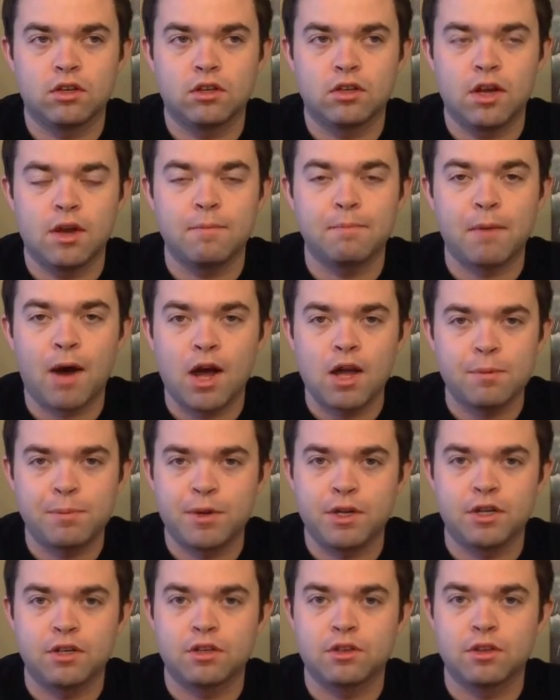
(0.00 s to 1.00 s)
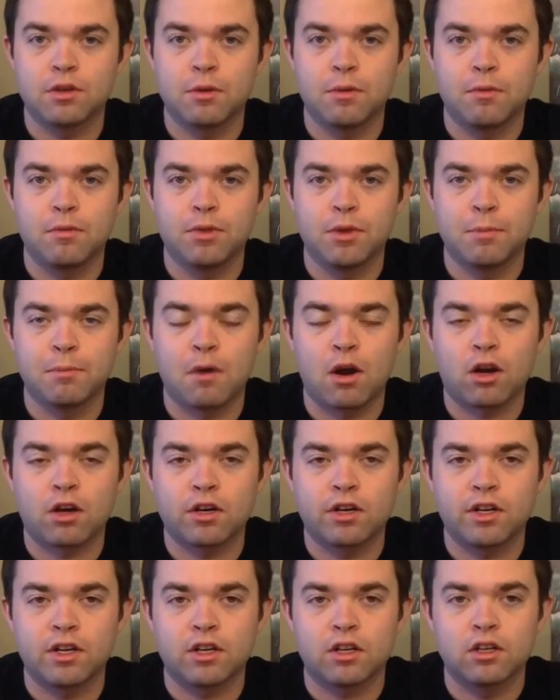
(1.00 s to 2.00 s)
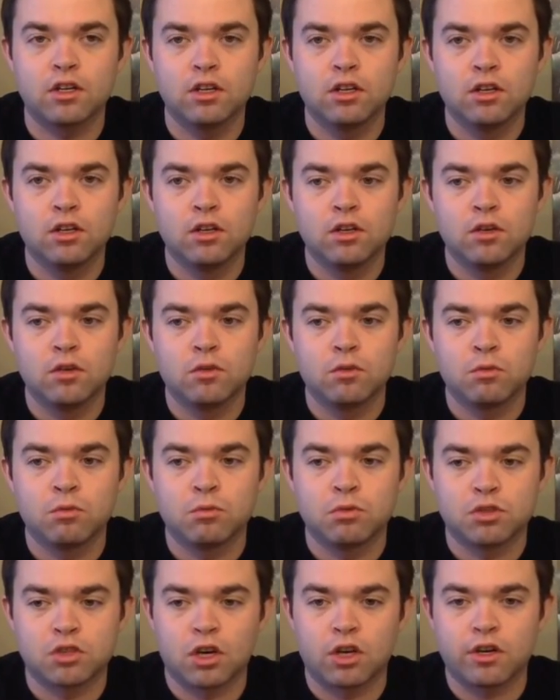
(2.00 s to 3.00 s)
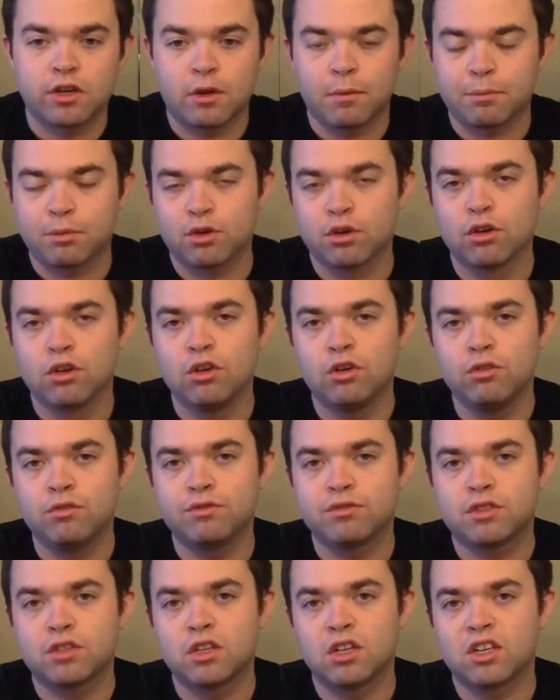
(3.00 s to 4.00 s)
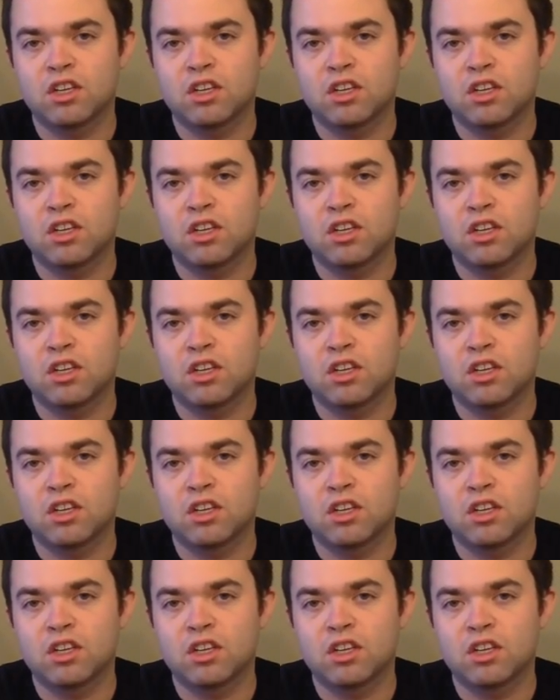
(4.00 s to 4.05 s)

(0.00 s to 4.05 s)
in my opinion, the marketing was already approved to